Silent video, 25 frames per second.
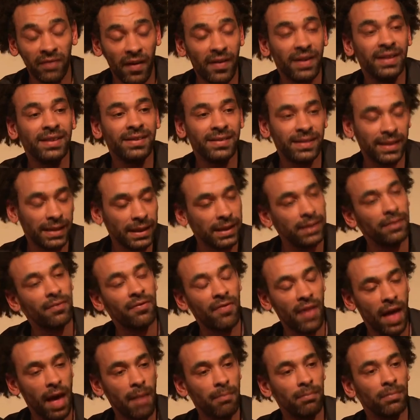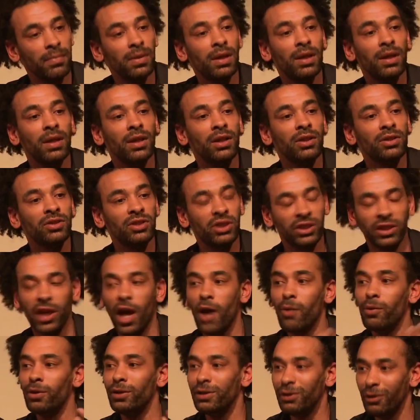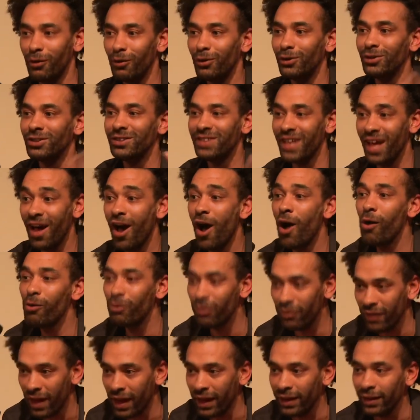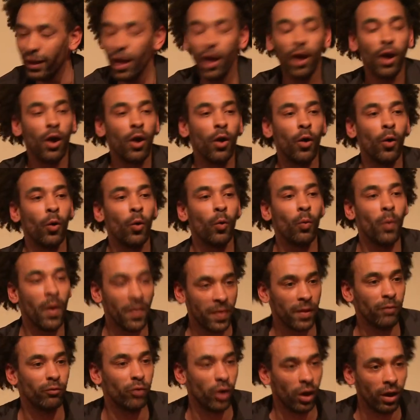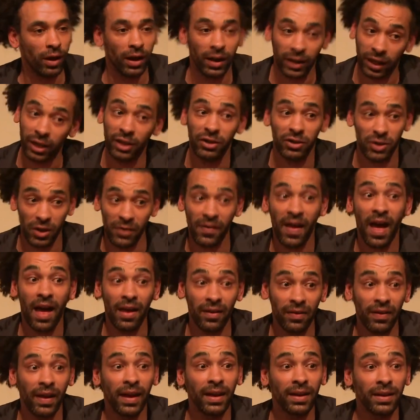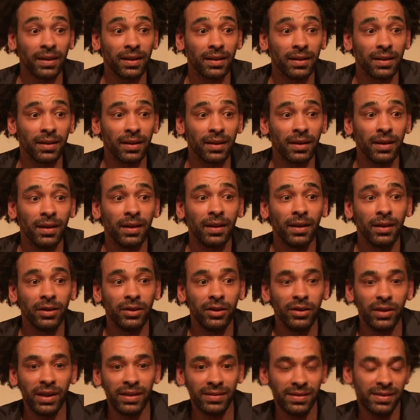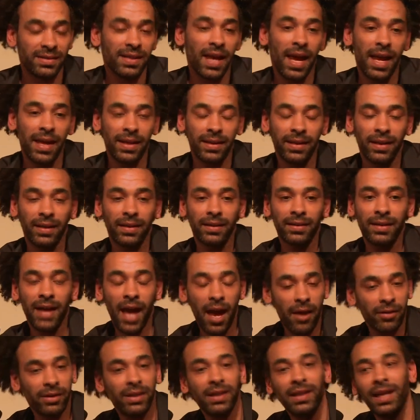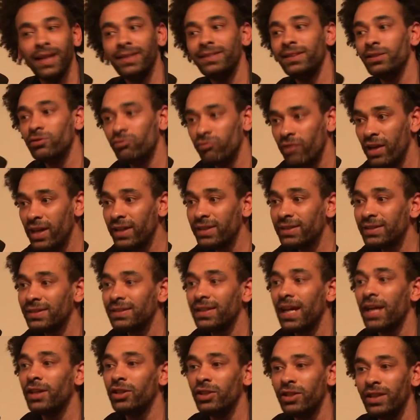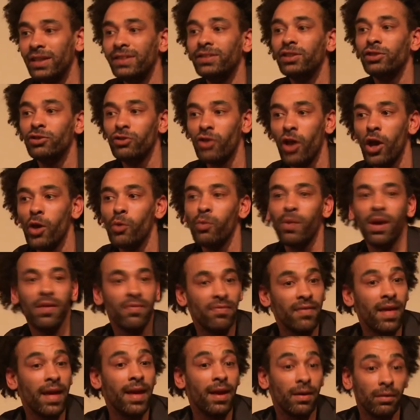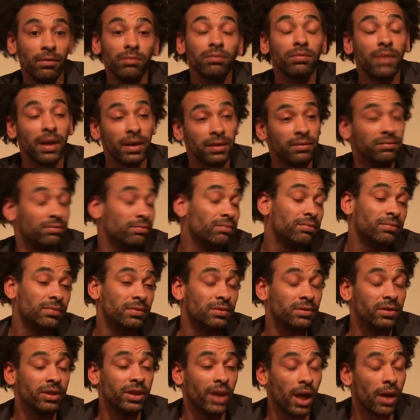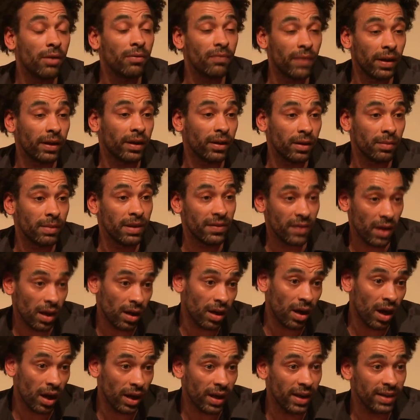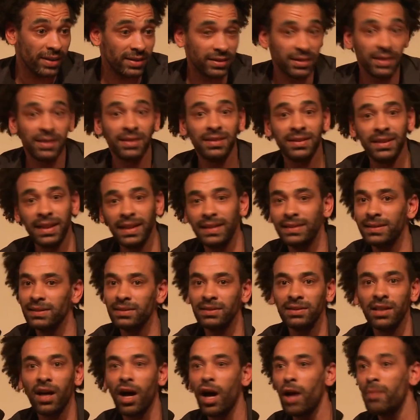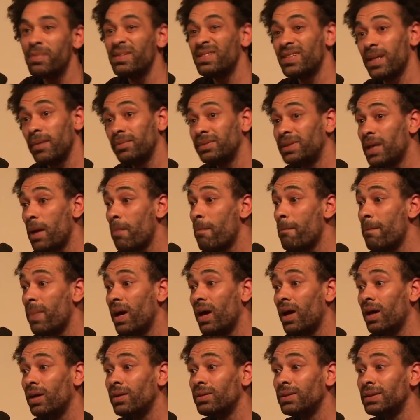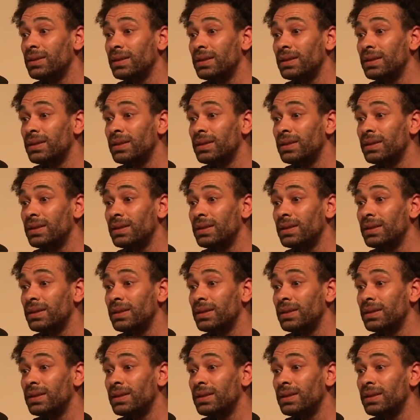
very silly of them to go and launch their whole thing when the Royal are going to do their thing. You need to take calculated risks and you need to know when they're, when, you know, they're going to be at the highest season time, September.